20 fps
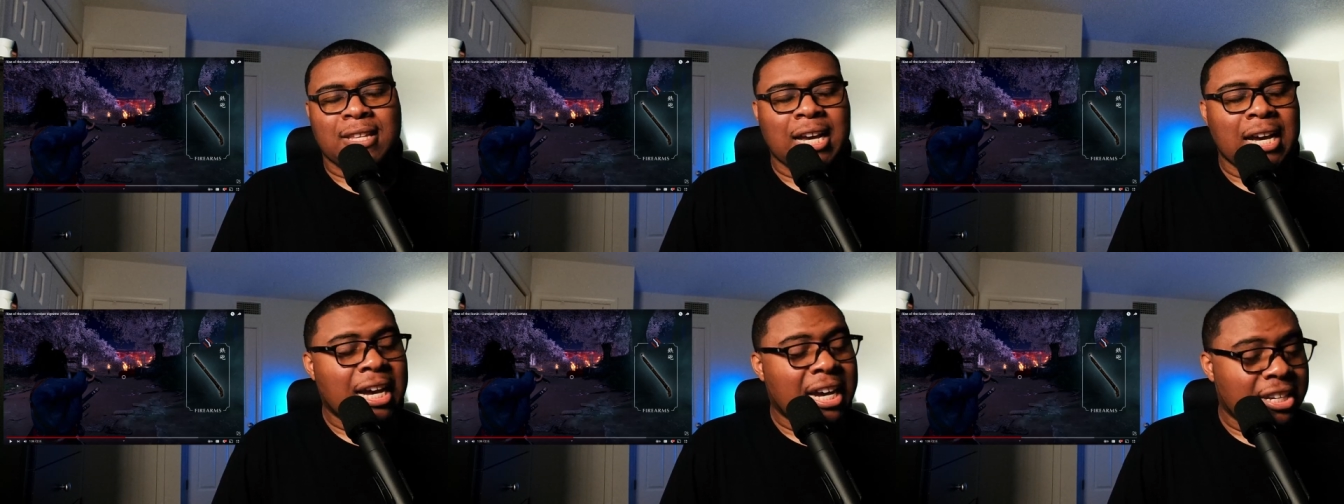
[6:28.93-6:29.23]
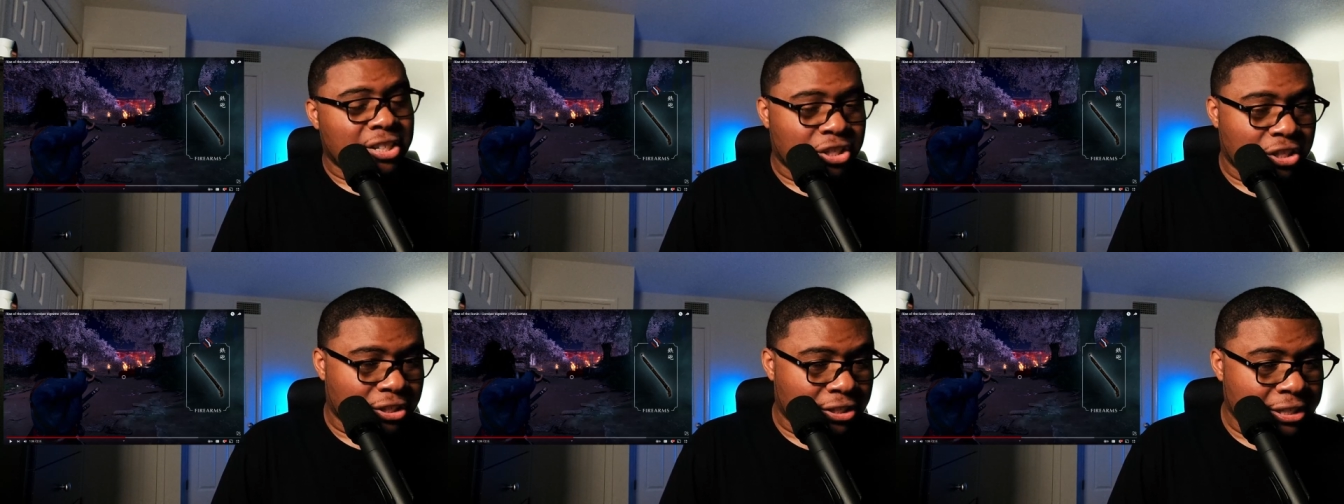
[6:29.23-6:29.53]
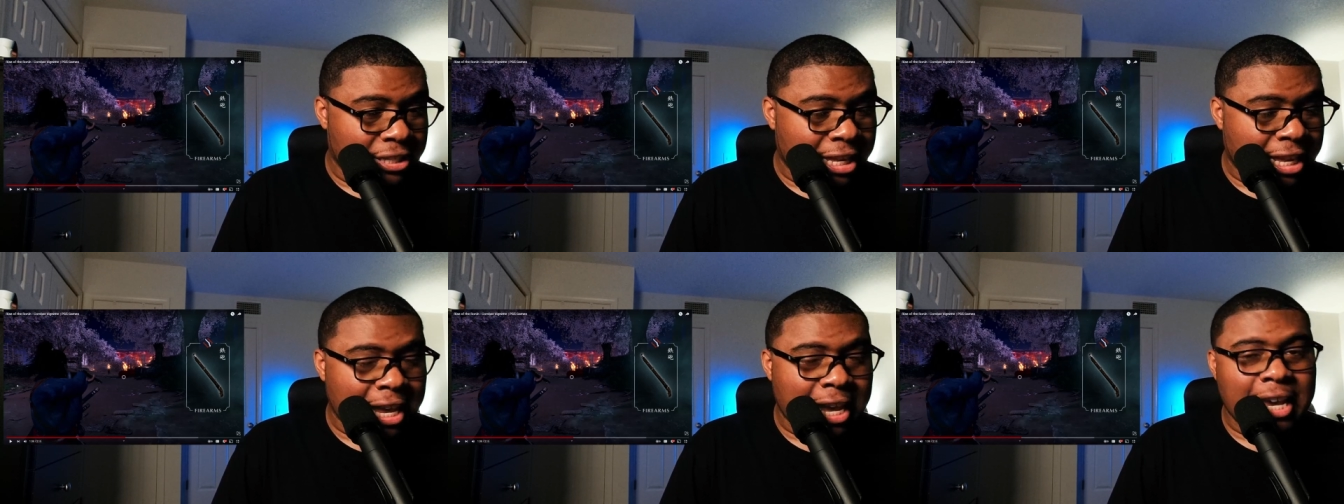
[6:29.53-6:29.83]
I
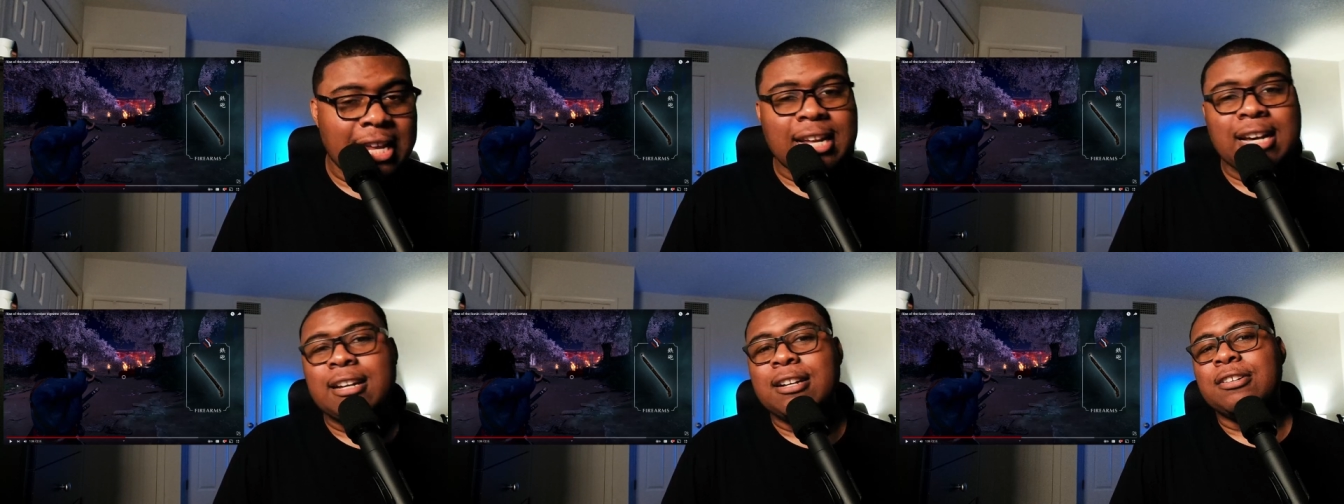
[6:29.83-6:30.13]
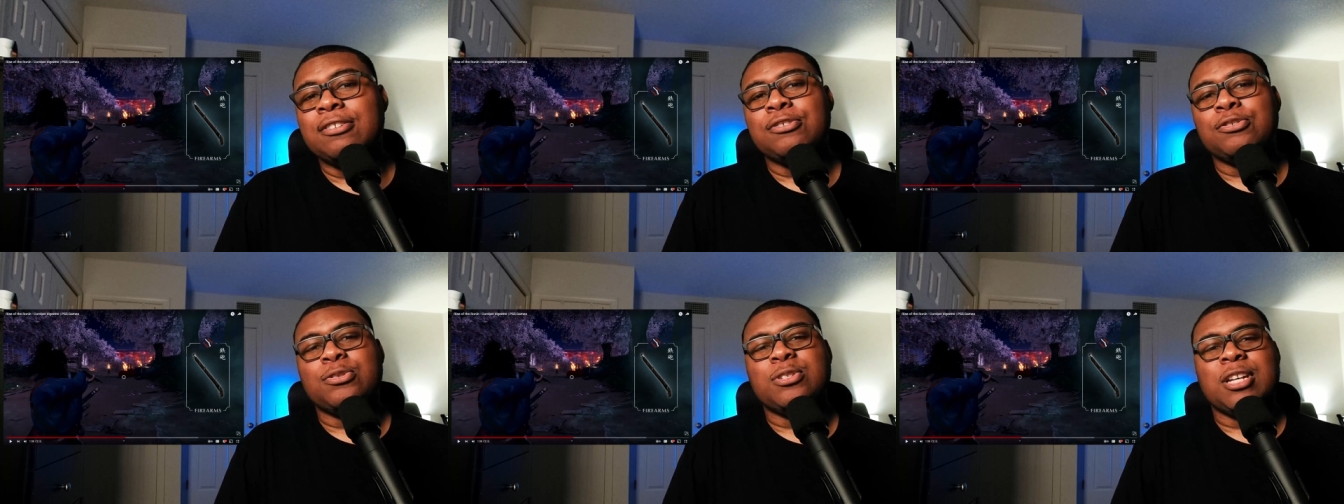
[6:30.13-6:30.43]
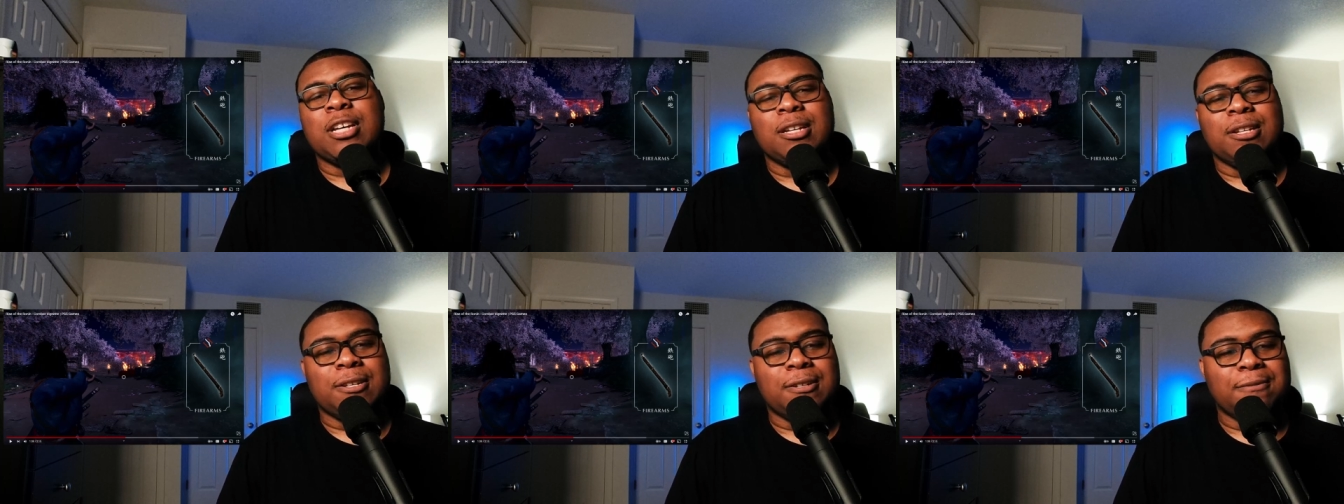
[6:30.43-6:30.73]
just cannot
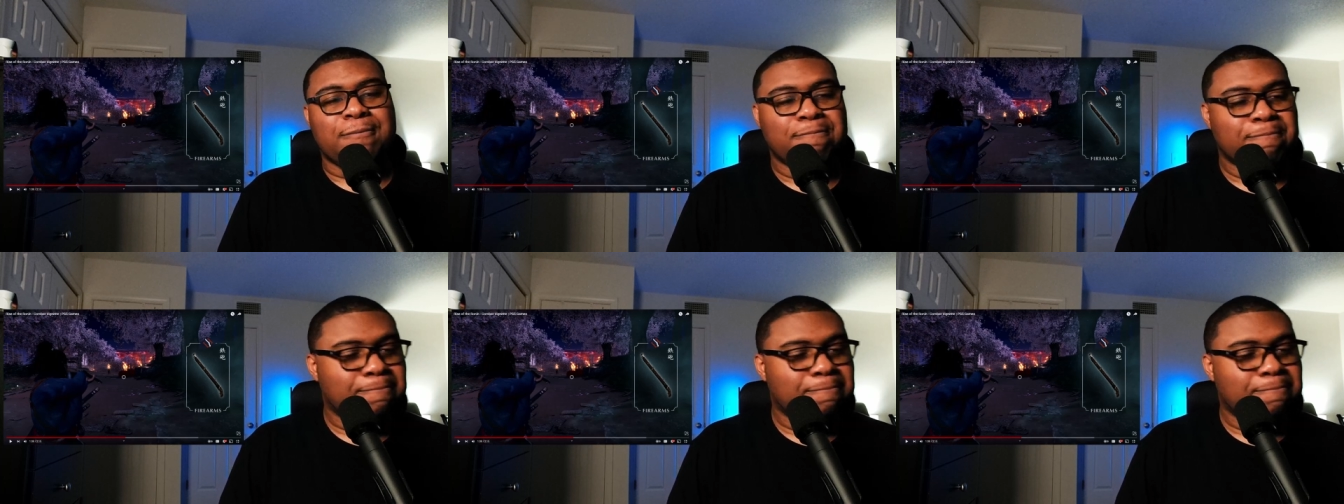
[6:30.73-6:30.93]
understand it.